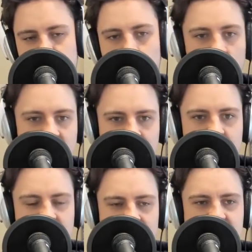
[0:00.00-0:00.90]
Joaquin
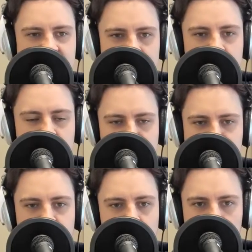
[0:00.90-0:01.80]
Phoenix is giving the
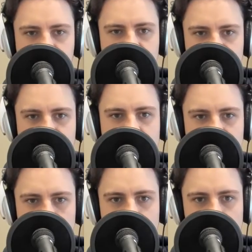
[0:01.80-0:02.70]
best performance of the year
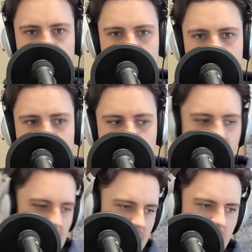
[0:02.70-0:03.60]
so far.
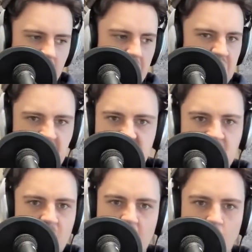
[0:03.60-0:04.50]
That's
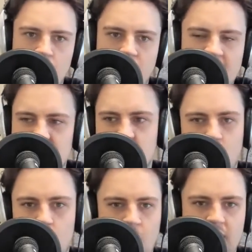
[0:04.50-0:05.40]

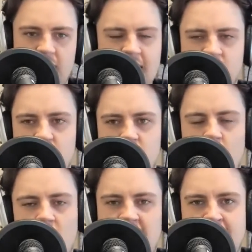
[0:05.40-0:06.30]

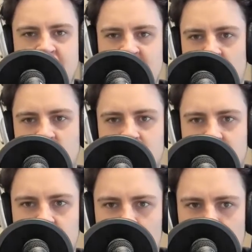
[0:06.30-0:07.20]
not even in
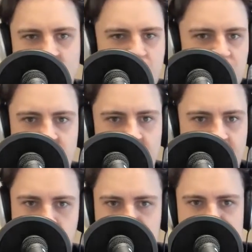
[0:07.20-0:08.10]
the question
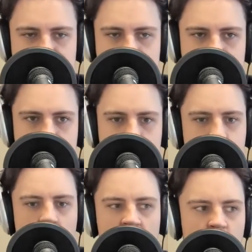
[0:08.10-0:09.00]
for me.
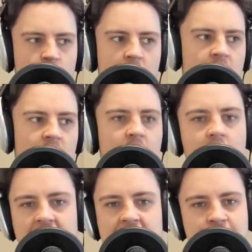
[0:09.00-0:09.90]
I
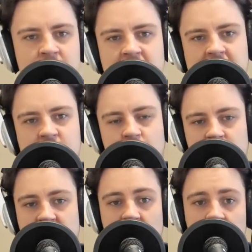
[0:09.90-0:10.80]
can't even
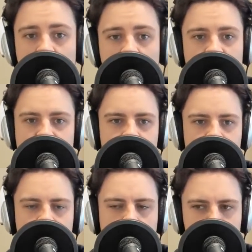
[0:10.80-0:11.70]
disagree. I can't even
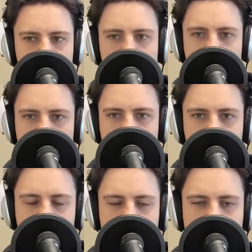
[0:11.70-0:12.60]
put
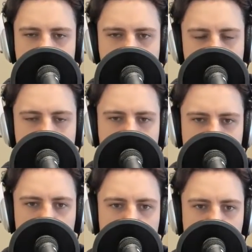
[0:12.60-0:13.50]
a
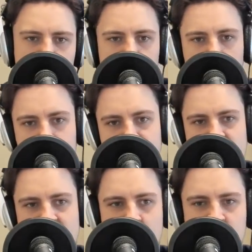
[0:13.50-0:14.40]
performance up
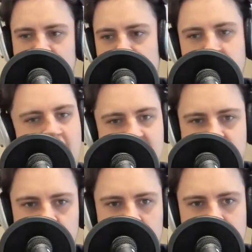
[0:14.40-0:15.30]
there which
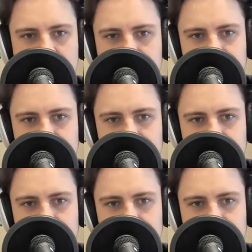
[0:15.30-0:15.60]
compares to it.